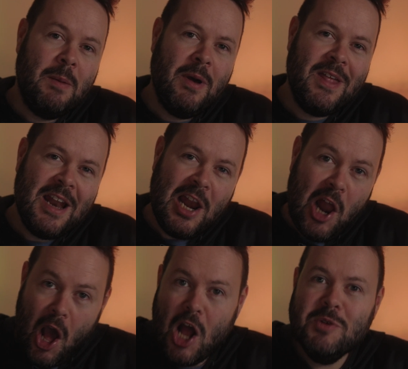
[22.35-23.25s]
But then a
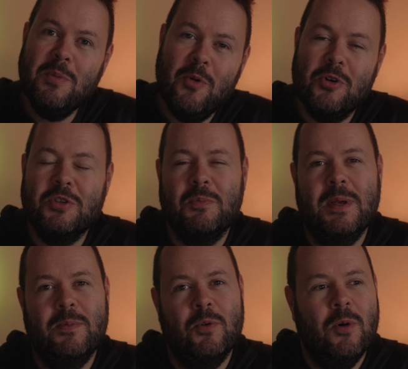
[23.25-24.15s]
large proportion of
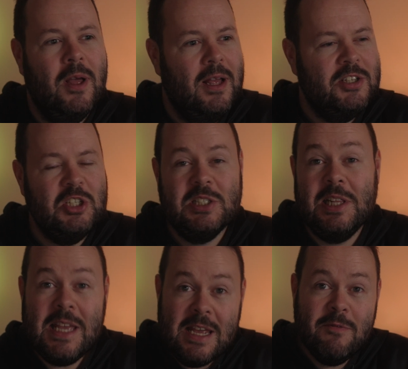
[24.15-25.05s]
people just
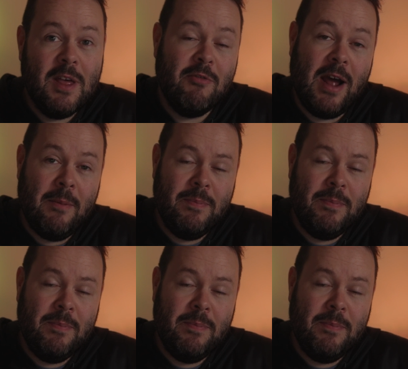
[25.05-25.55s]
leave their RAM.